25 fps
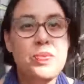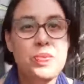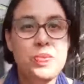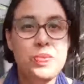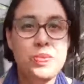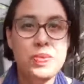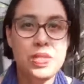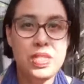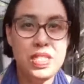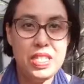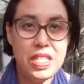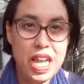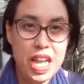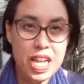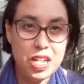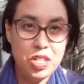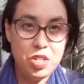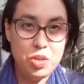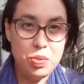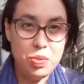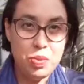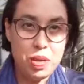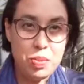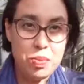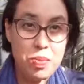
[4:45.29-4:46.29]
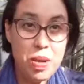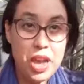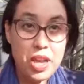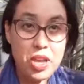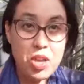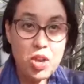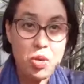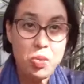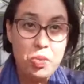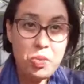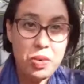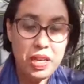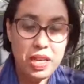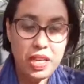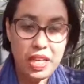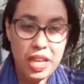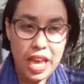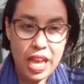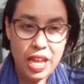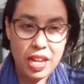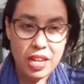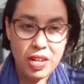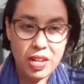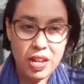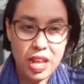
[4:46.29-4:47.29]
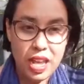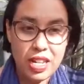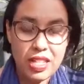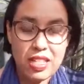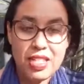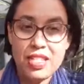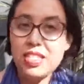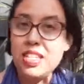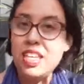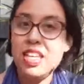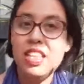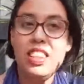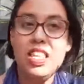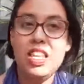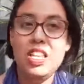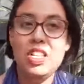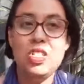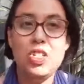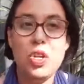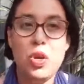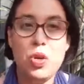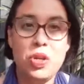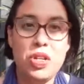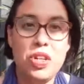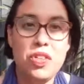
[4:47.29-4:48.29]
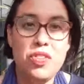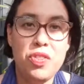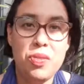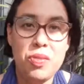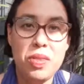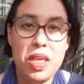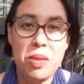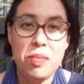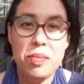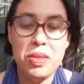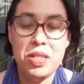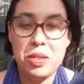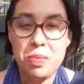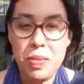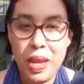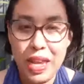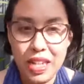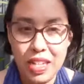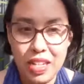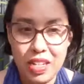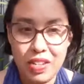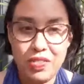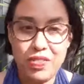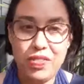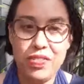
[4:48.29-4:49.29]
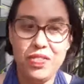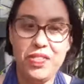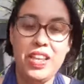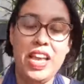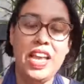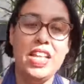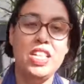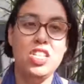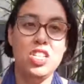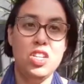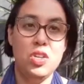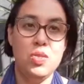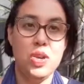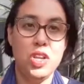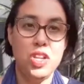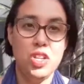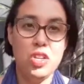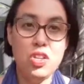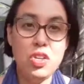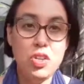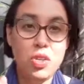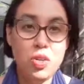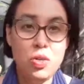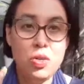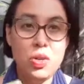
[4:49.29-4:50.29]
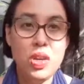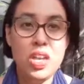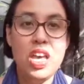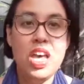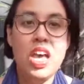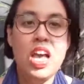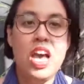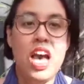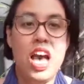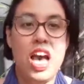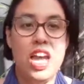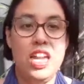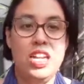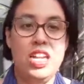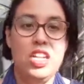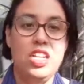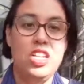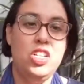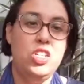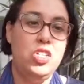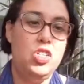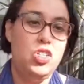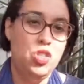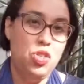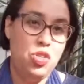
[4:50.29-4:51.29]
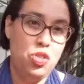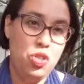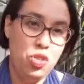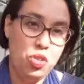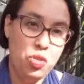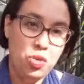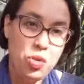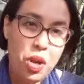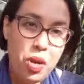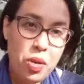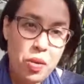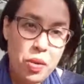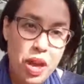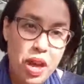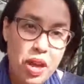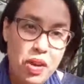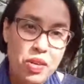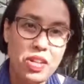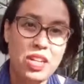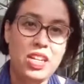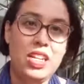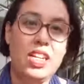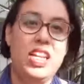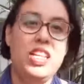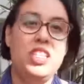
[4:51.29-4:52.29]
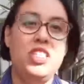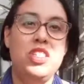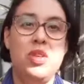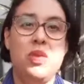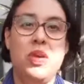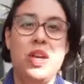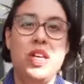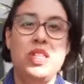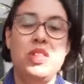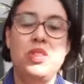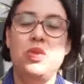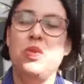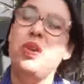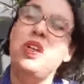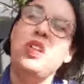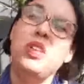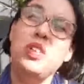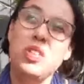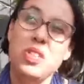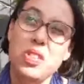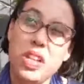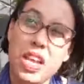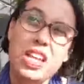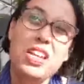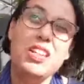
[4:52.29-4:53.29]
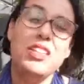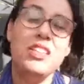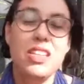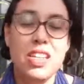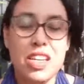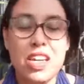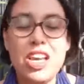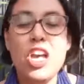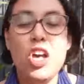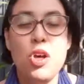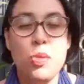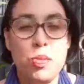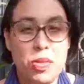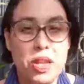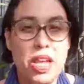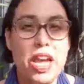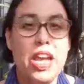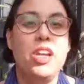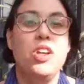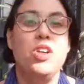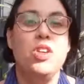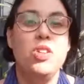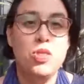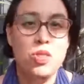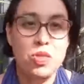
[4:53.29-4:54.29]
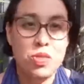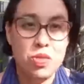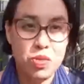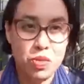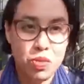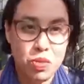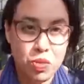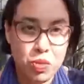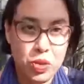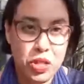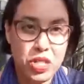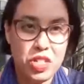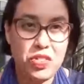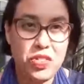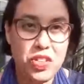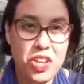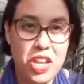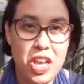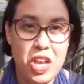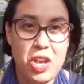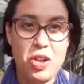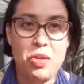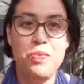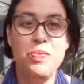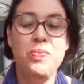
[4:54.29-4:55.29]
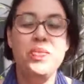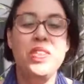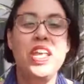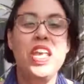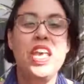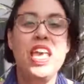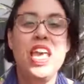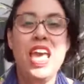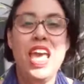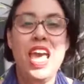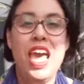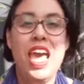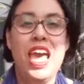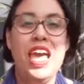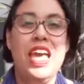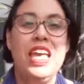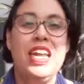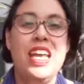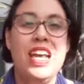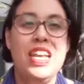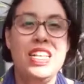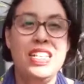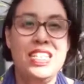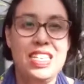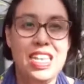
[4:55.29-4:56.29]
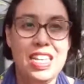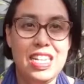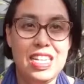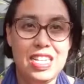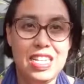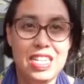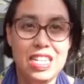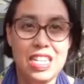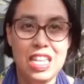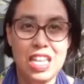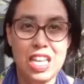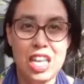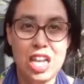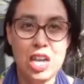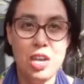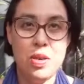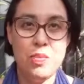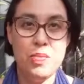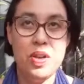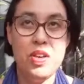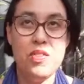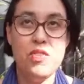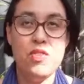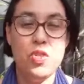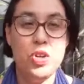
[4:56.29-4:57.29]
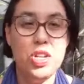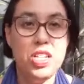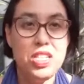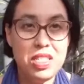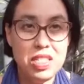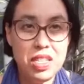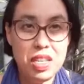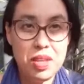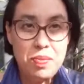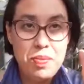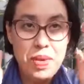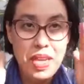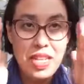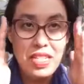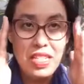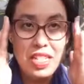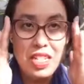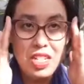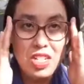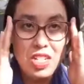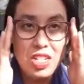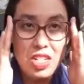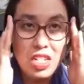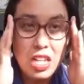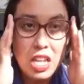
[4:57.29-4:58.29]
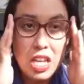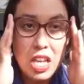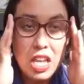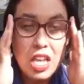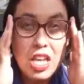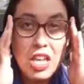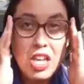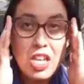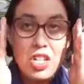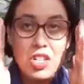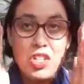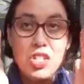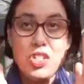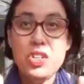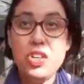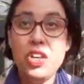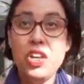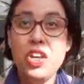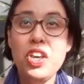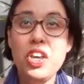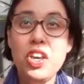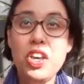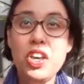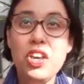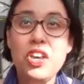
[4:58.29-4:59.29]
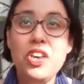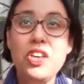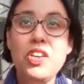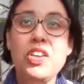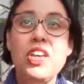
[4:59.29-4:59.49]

start to be myopic and see things only from that perspective. And so I knew I needed to throw out an SOS, a helpline, reach for help. And I sent a voice message to her,